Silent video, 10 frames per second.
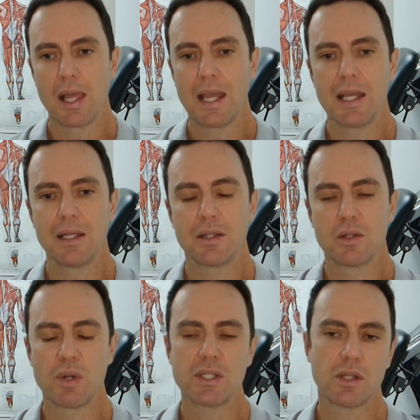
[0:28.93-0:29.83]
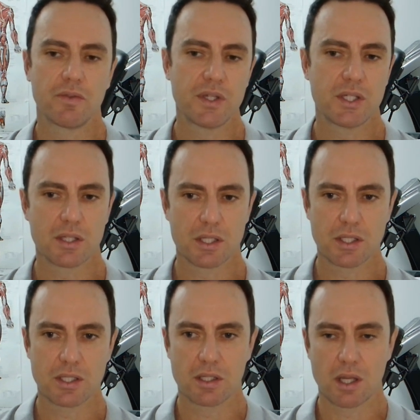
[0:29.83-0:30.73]
and the rest of the features are
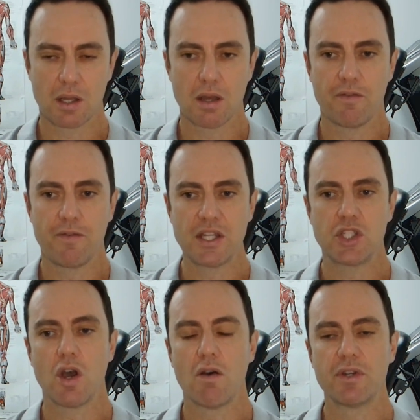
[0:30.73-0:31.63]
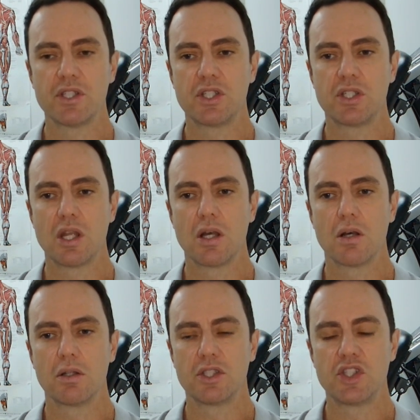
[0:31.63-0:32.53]
just a feature of
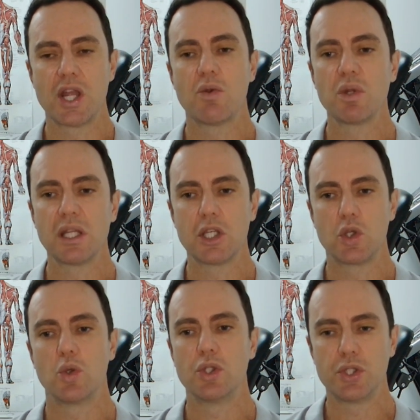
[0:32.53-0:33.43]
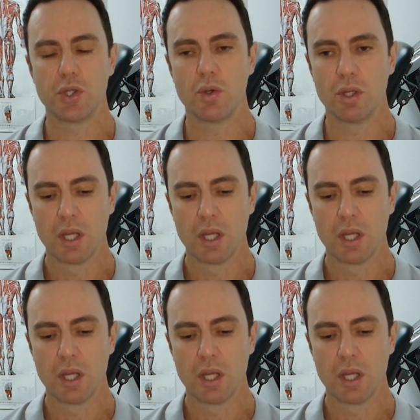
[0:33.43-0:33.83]
a generally good shoe.